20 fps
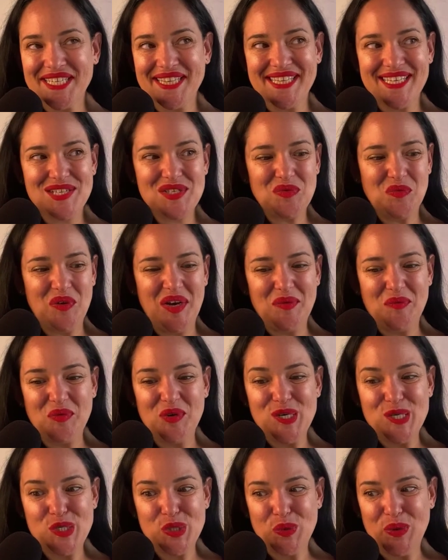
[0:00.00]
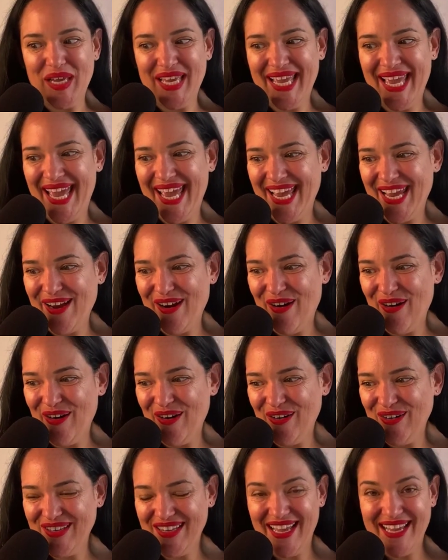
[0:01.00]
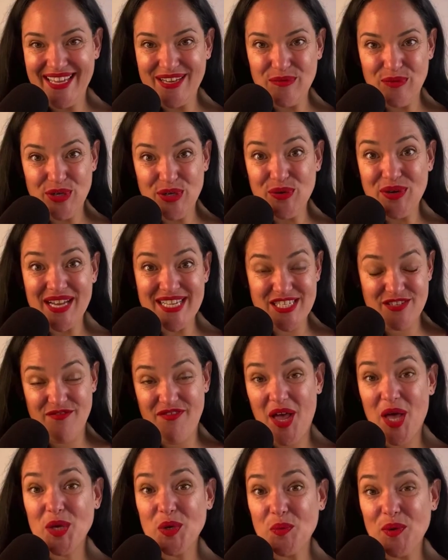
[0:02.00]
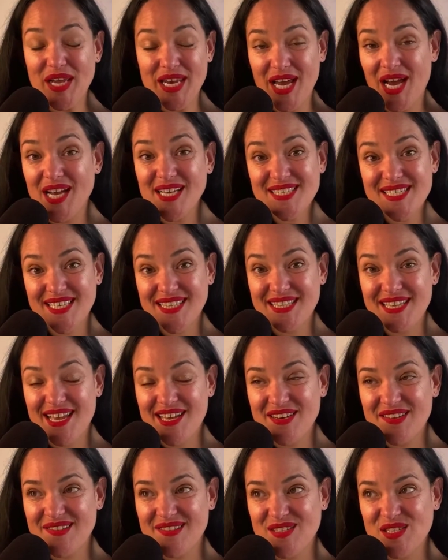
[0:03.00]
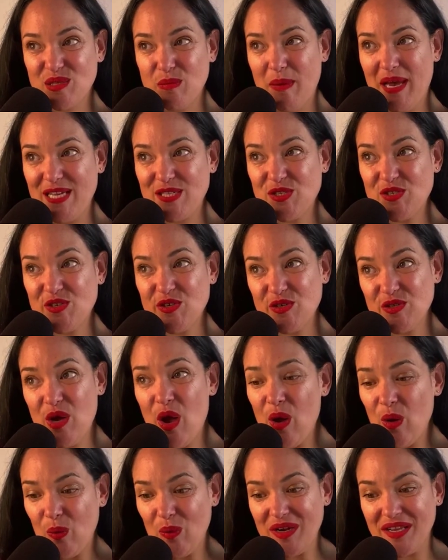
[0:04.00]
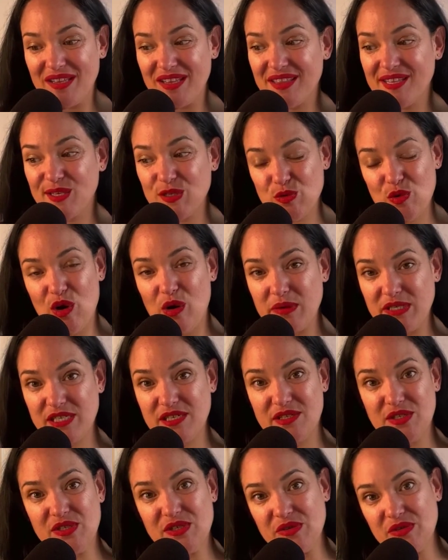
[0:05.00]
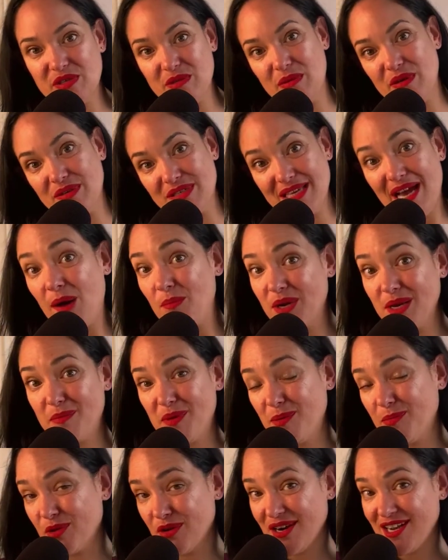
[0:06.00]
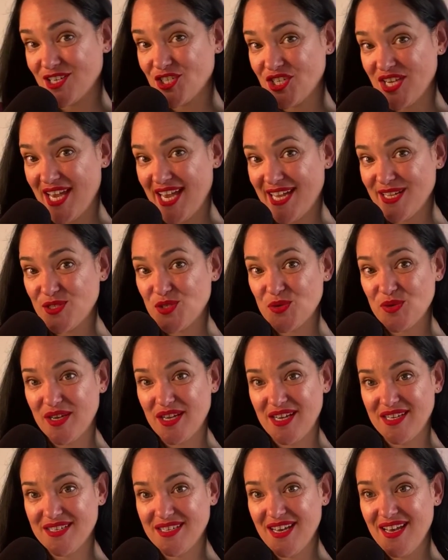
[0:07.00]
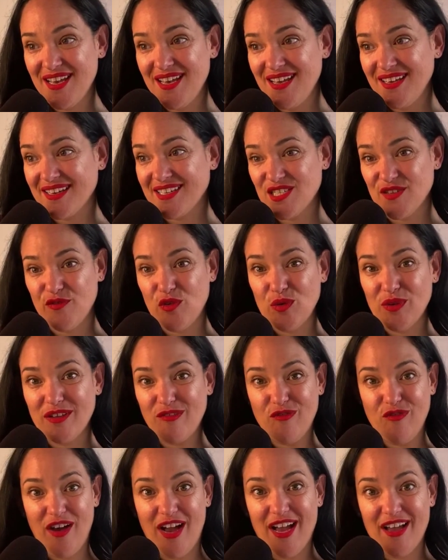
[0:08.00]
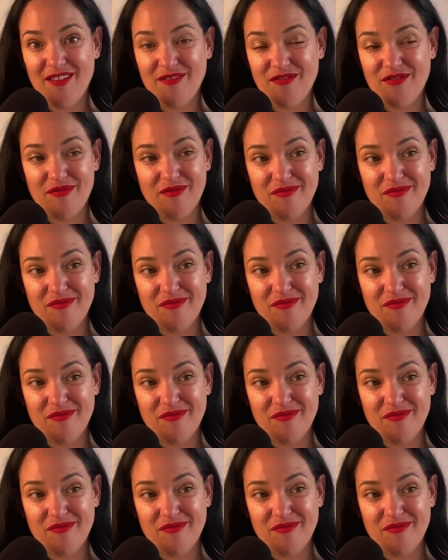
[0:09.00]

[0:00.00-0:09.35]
this when we're doing when you guys evaluate us at the end of the semester, one of the things we're always concerned about is how many people are actually answering it. Because if only 5%